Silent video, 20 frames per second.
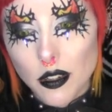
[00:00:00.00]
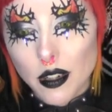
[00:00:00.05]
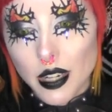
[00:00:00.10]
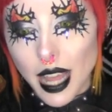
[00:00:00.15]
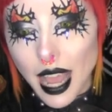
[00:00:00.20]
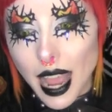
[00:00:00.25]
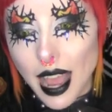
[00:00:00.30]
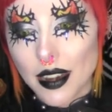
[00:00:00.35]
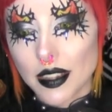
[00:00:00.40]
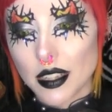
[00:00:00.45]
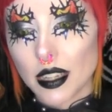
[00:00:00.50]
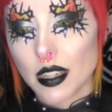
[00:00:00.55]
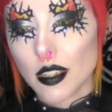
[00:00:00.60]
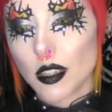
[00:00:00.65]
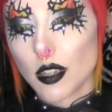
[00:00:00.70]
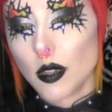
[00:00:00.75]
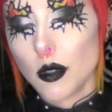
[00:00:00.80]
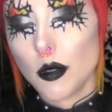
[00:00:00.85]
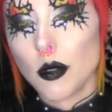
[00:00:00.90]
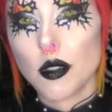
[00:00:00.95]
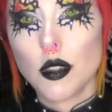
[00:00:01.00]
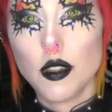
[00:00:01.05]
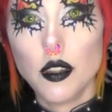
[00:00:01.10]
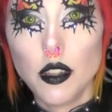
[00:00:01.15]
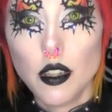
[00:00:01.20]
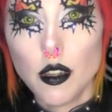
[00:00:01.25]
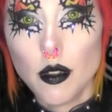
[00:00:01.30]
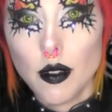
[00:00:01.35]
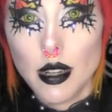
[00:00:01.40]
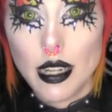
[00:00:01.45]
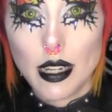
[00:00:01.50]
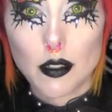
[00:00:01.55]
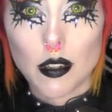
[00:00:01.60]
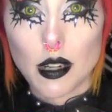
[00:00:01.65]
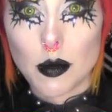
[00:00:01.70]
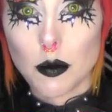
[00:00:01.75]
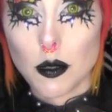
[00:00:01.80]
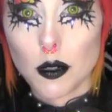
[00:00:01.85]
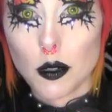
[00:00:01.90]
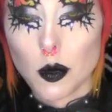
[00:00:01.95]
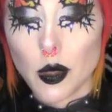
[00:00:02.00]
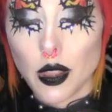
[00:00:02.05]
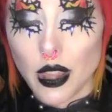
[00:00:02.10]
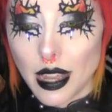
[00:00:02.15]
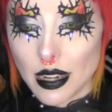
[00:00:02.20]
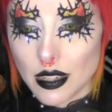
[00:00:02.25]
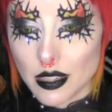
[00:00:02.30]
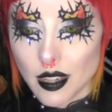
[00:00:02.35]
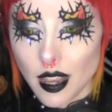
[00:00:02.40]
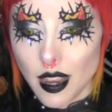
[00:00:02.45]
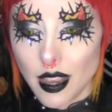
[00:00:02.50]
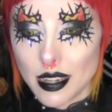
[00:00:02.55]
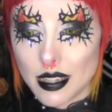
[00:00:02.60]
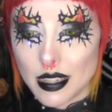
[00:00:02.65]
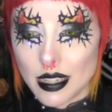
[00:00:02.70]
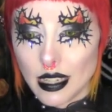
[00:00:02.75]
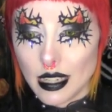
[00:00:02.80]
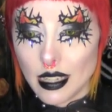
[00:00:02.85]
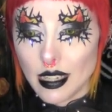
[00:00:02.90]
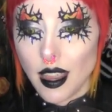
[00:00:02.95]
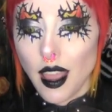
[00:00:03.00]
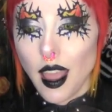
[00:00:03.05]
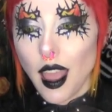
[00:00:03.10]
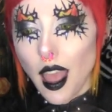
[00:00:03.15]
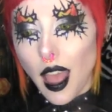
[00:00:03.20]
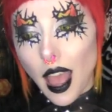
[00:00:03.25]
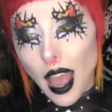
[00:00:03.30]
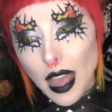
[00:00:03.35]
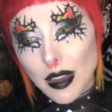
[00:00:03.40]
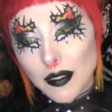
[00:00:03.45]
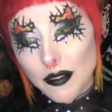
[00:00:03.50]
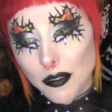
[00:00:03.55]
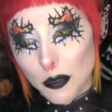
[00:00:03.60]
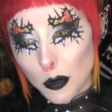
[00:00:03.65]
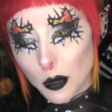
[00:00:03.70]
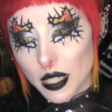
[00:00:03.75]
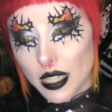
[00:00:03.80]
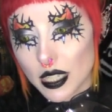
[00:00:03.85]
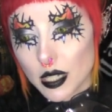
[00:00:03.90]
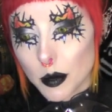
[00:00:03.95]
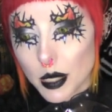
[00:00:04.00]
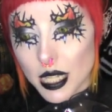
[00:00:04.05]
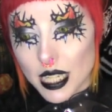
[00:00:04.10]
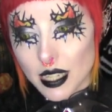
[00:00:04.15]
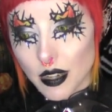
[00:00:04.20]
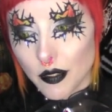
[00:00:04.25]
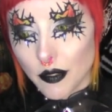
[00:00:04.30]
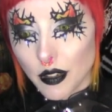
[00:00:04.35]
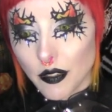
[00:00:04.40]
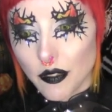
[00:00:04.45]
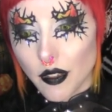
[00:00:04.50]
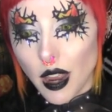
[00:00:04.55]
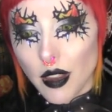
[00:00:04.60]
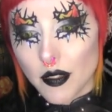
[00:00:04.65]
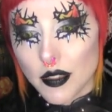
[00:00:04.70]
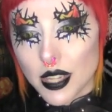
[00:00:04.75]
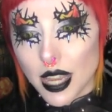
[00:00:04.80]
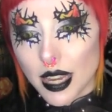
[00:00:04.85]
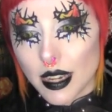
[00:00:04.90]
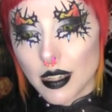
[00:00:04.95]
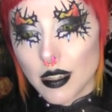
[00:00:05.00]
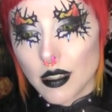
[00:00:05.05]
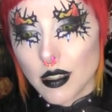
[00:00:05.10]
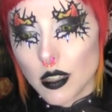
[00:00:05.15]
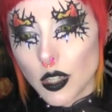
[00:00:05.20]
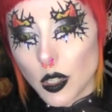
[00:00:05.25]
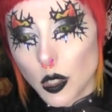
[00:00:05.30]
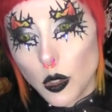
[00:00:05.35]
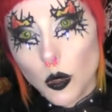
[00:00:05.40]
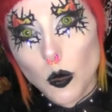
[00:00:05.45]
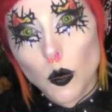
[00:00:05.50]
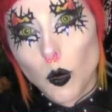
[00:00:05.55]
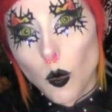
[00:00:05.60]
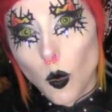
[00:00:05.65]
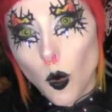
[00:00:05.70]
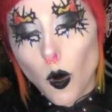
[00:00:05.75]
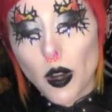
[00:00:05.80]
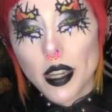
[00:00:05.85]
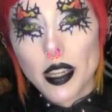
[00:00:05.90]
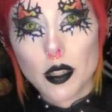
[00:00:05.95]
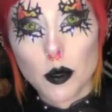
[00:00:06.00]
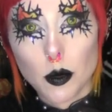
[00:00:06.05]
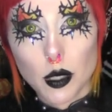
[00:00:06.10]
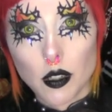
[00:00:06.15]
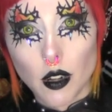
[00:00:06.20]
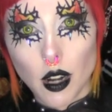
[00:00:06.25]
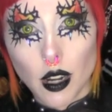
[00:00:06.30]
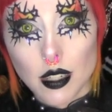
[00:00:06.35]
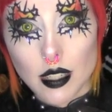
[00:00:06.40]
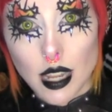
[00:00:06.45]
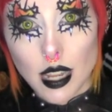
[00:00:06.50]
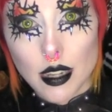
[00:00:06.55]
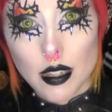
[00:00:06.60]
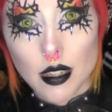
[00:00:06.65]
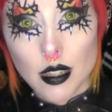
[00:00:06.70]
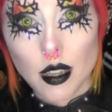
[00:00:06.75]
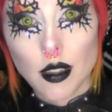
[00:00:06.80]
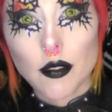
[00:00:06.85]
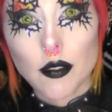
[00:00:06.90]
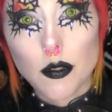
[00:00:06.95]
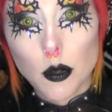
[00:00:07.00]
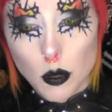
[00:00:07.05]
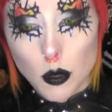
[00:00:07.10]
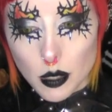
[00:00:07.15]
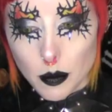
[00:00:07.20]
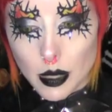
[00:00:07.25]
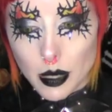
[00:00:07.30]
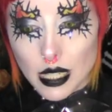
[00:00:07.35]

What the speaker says: you're an addict who's newly crippled with anxiety and falling to bits every 5 seconds, you walk into a drug center, fall to